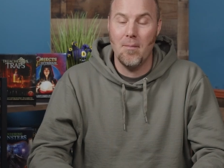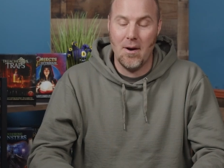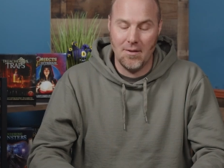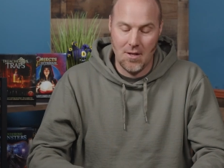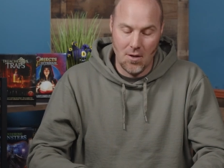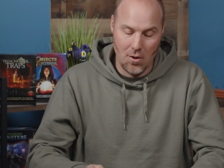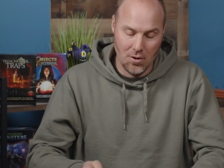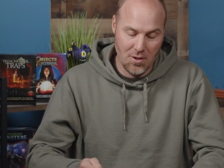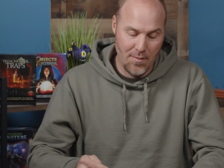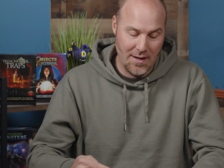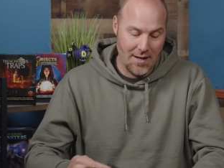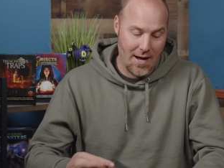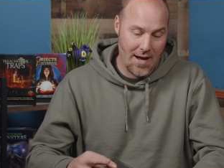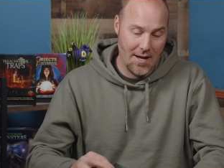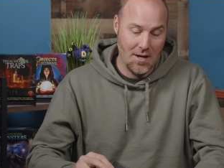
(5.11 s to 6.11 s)
about the
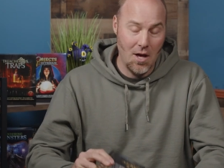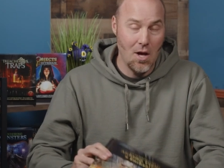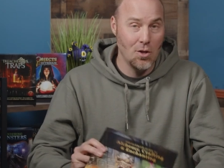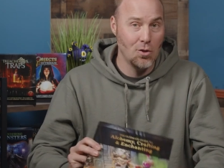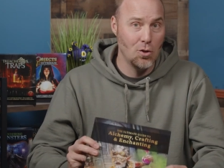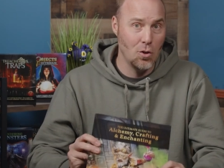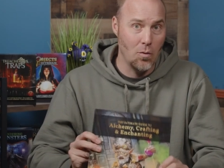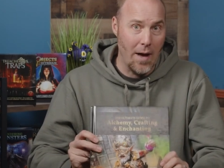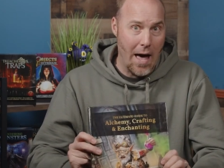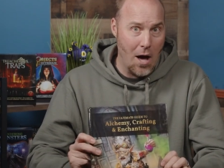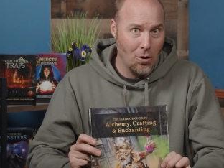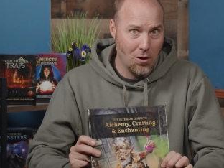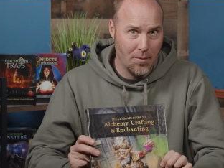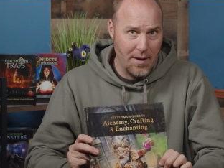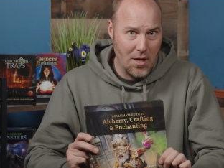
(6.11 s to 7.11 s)
ultimate guide to
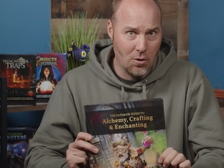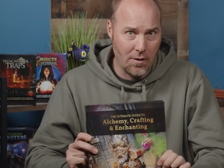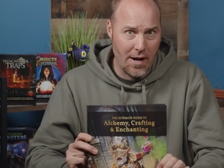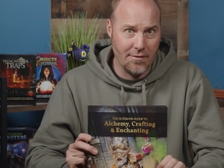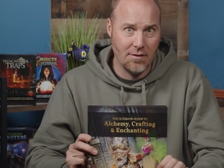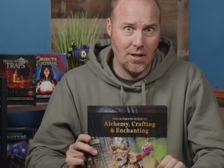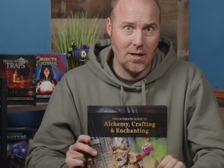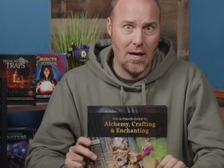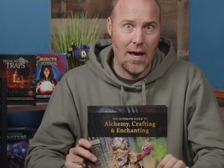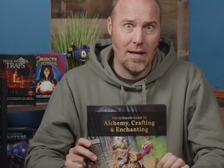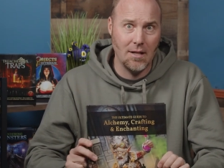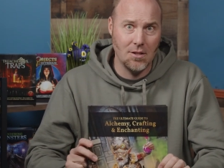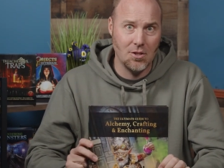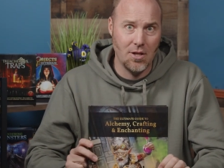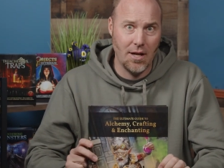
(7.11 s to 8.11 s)
alchemy, crafting,
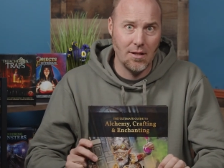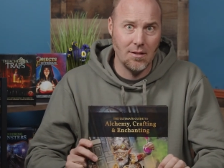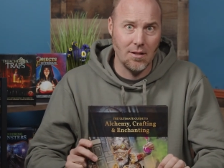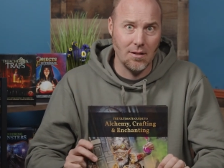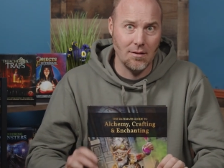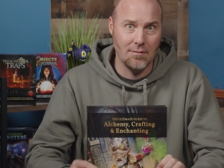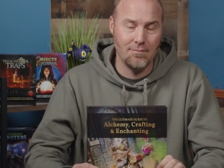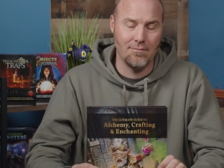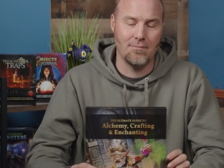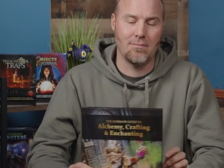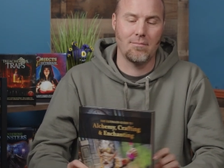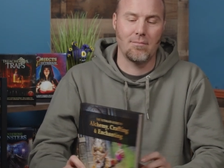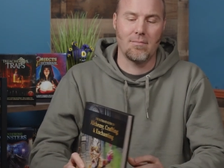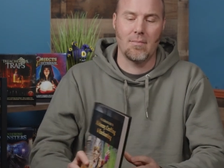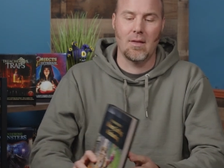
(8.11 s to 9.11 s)
and enchanting.
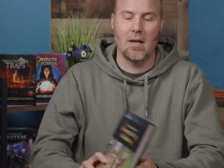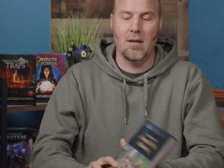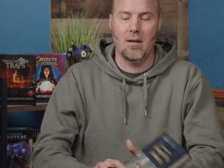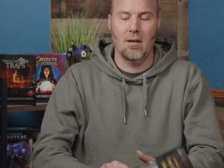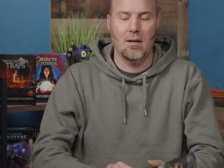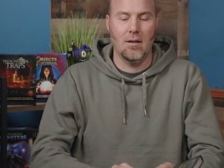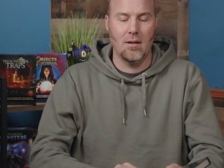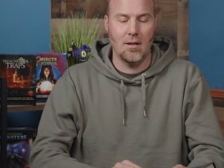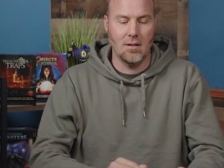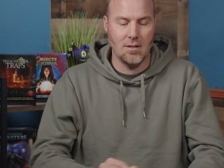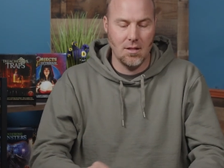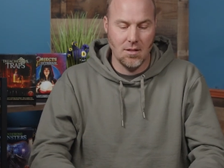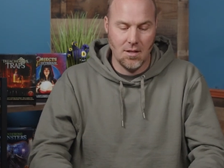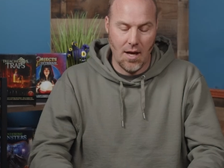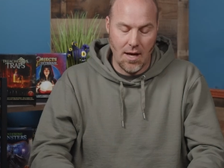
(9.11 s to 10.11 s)

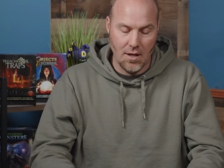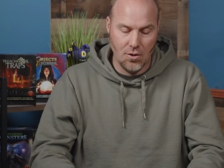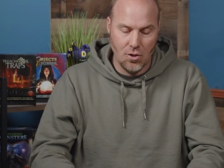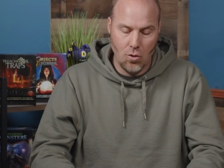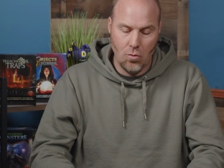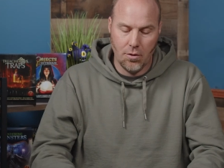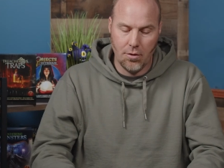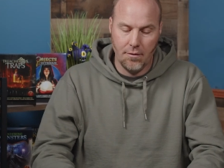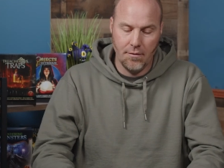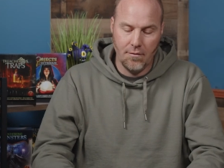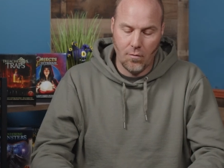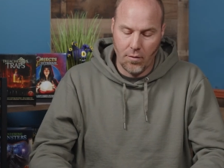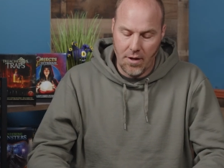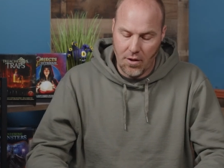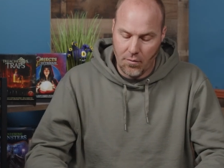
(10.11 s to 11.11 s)
This is a
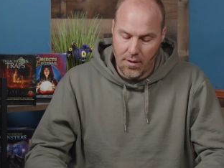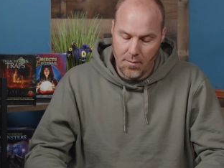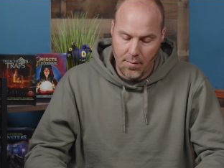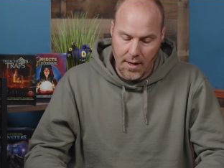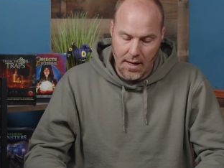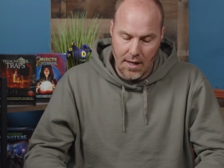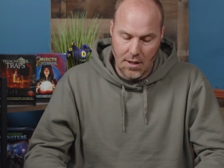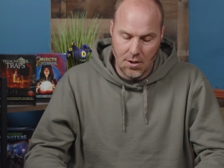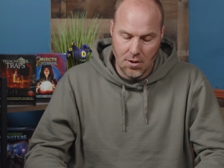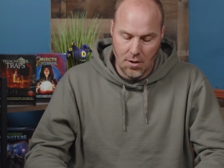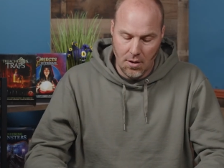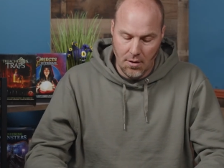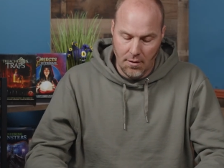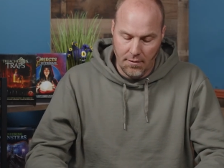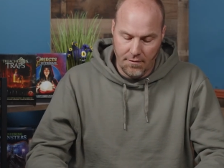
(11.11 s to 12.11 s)
243-page
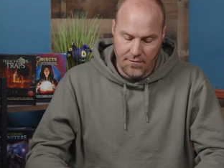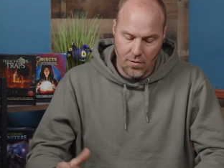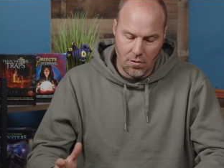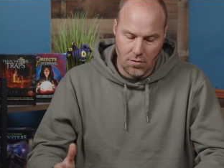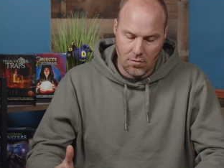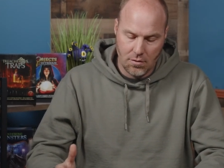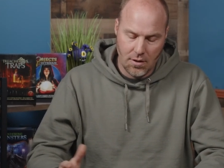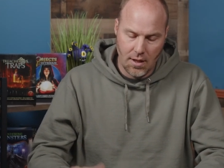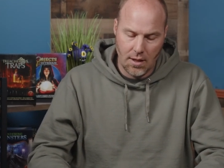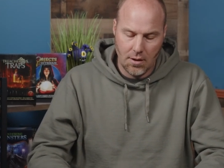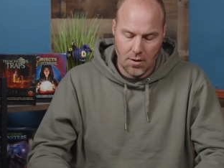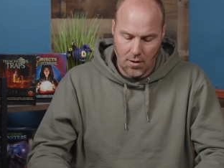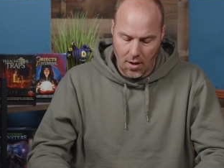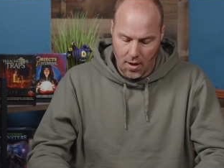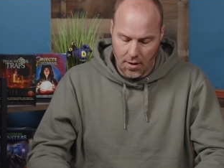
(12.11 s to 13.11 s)
full
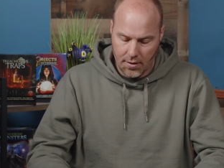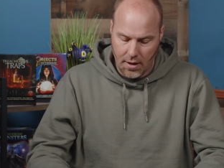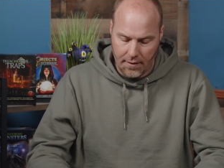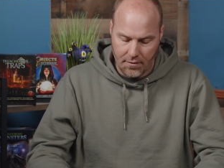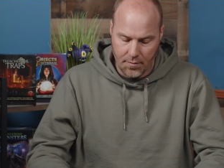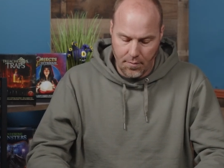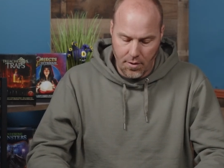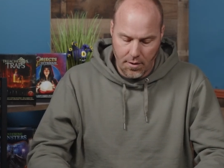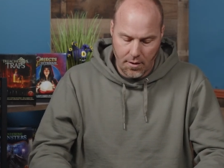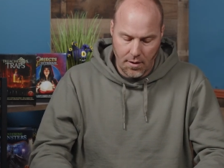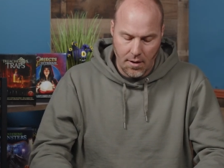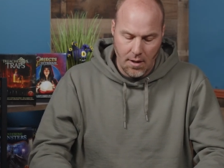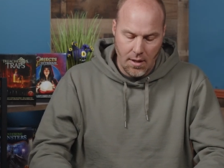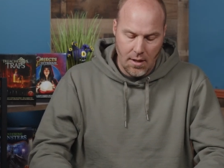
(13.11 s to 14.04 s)
color hardcover book.